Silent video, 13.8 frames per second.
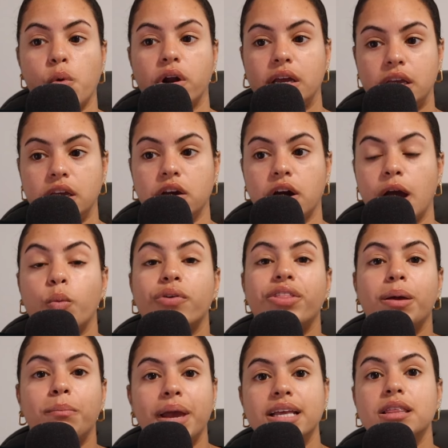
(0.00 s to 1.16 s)
want to hear. And when
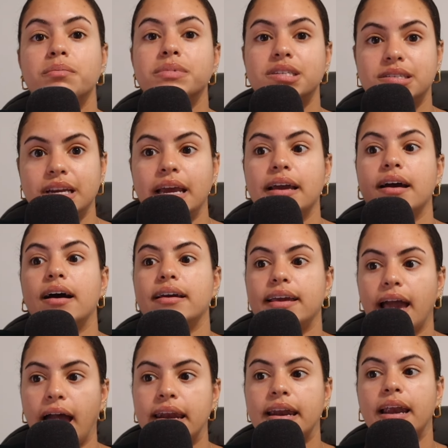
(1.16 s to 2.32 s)
they make the mistake
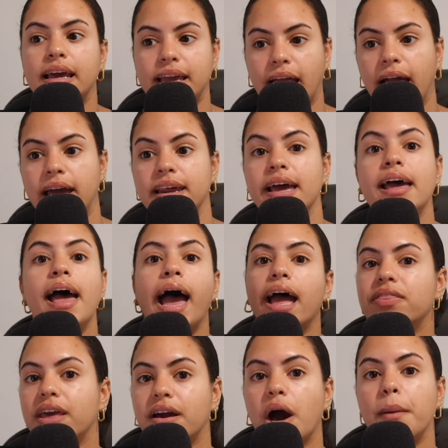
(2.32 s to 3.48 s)
again and again,
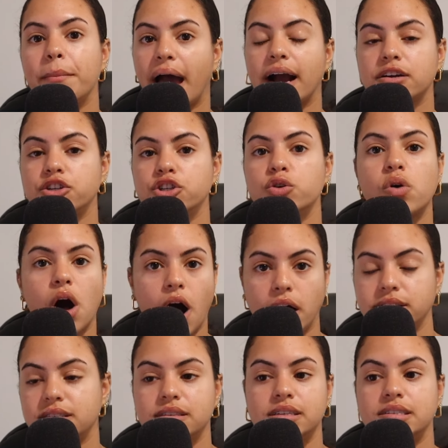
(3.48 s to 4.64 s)
and they come back to you
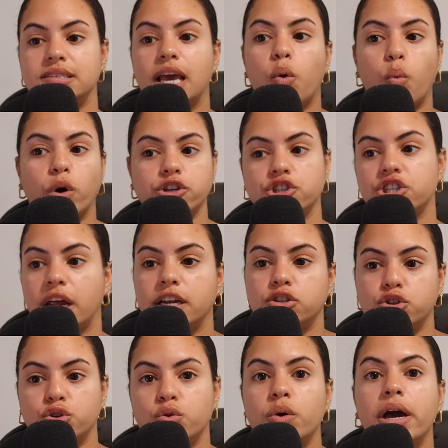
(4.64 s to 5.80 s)
constantly saying, what should I
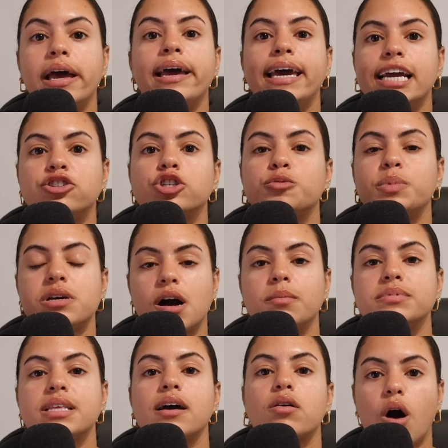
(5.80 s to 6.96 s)
do? It just
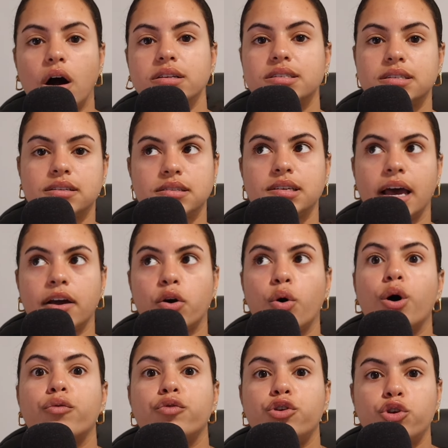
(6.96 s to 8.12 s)
becomes that constant
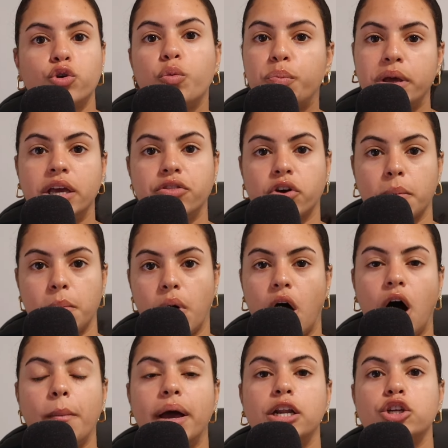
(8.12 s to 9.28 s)
cycle of you being their
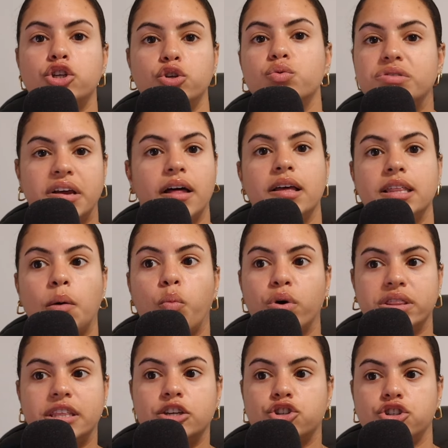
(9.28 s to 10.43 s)
mom and you telling them
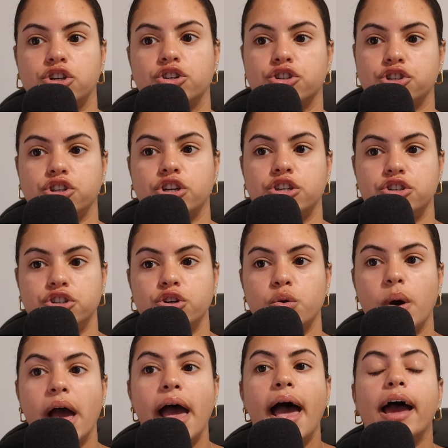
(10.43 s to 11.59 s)
what they should or shouldn't
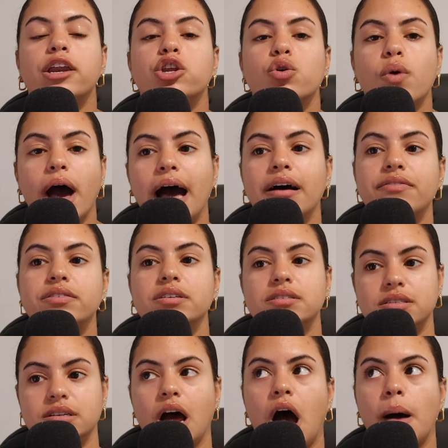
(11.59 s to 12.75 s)
do. And you have to
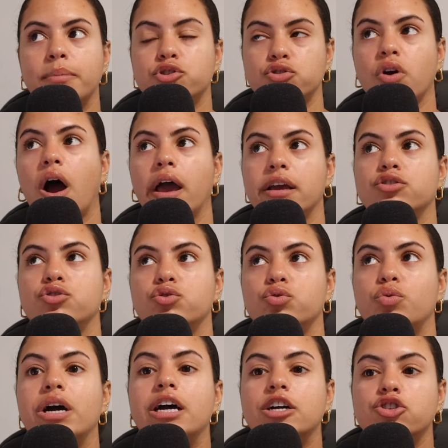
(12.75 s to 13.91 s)
stop trying
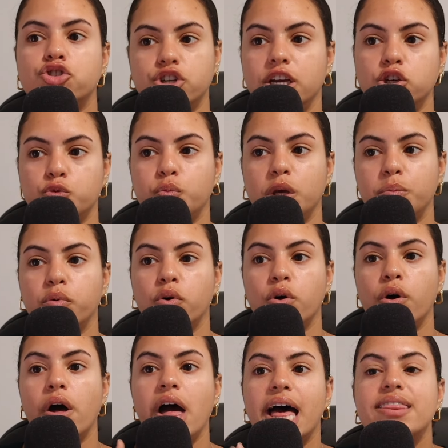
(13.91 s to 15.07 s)
to change
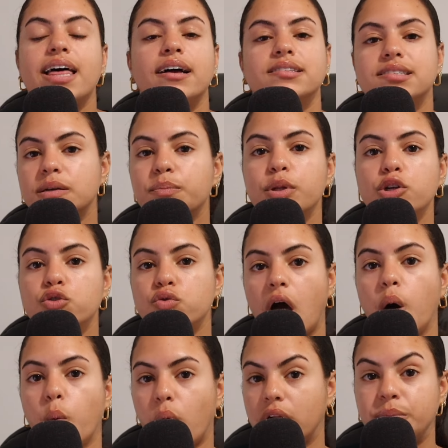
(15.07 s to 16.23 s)
people that simply do
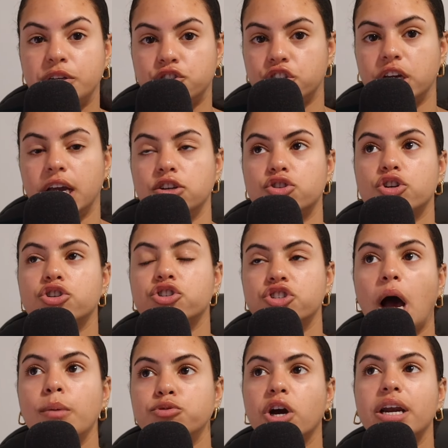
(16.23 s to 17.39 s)
not want to be changed, or
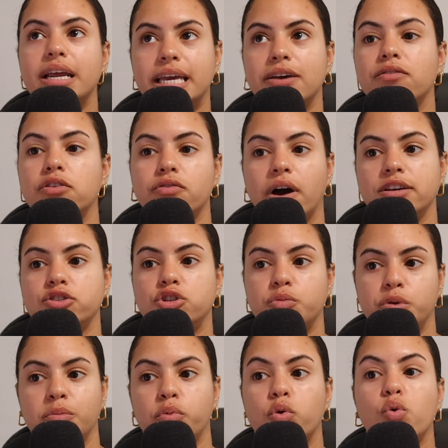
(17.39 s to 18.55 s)
stop trying to give advice to
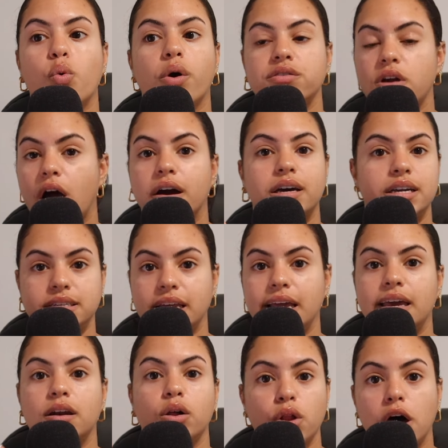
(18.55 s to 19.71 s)
people who are not going to
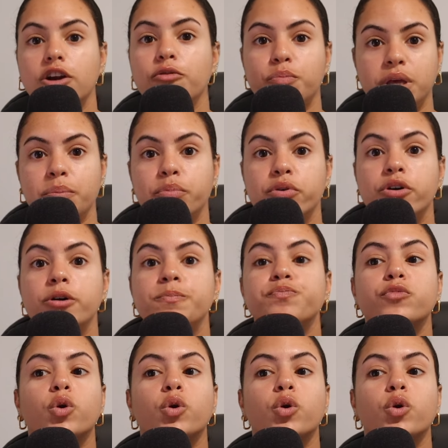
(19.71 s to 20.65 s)
take it. A lot of people